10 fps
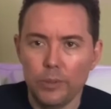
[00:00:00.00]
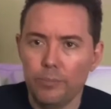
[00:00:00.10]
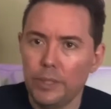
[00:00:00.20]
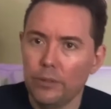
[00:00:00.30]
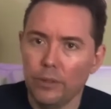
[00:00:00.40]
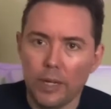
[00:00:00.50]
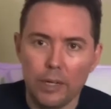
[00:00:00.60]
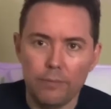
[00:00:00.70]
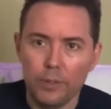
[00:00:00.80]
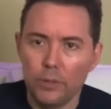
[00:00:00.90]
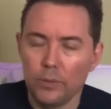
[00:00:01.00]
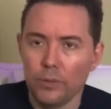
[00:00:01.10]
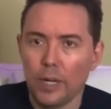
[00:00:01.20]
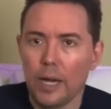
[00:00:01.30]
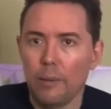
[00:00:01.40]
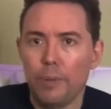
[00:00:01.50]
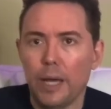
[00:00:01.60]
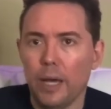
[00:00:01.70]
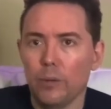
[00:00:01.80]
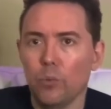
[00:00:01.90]
it be your iPhone or
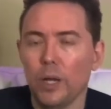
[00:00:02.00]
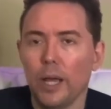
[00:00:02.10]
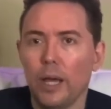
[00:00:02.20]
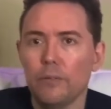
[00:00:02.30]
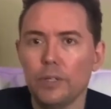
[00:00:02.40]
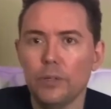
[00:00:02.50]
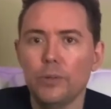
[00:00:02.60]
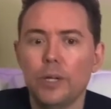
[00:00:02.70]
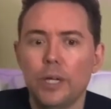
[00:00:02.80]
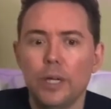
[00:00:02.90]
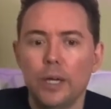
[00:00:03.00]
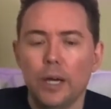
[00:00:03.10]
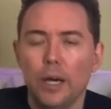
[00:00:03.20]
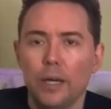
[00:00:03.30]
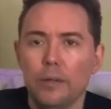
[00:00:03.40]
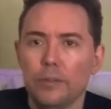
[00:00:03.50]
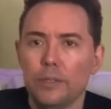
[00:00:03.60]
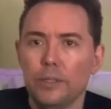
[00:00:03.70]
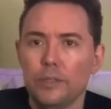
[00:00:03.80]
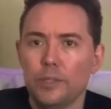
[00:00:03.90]
iPad, what have you, uh,
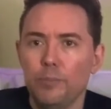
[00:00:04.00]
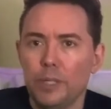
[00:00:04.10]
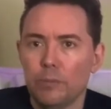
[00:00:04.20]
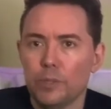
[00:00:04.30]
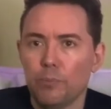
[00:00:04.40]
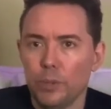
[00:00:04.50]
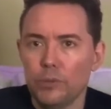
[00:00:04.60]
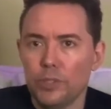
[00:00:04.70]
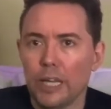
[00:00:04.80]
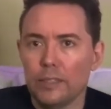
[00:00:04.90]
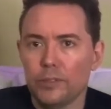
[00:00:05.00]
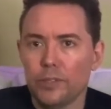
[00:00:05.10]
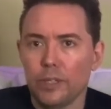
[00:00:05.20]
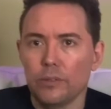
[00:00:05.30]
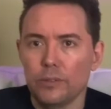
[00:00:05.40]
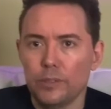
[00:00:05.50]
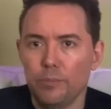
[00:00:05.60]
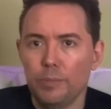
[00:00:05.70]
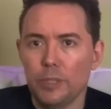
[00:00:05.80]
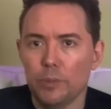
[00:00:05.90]
to be able to boost that signal, to
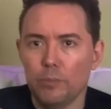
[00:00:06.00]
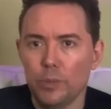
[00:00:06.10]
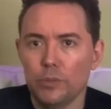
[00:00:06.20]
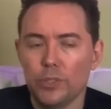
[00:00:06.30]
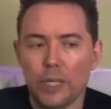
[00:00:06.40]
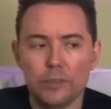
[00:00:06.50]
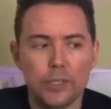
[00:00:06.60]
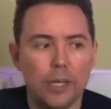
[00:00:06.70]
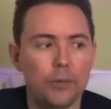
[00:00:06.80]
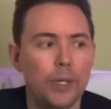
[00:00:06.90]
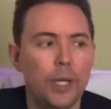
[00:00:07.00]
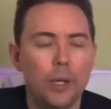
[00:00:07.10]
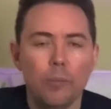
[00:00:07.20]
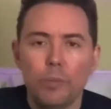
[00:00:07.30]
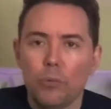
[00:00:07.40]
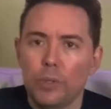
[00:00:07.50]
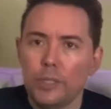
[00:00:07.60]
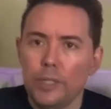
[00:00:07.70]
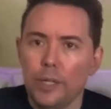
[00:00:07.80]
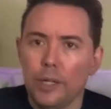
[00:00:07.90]
be able to boost that sound. But with
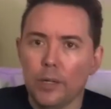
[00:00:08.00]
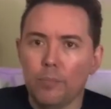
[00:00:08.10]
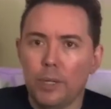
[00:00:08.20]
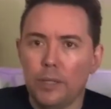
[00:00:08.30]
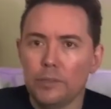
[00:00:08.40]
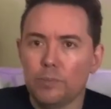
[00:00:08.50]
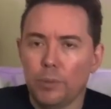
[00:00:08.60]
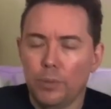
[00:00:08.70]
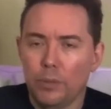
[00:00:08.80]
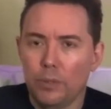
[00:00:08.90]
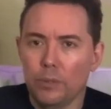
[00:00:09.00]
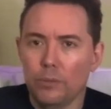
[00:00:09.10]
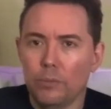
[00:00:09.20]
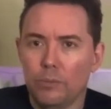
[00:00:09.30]
the AirPods Pro,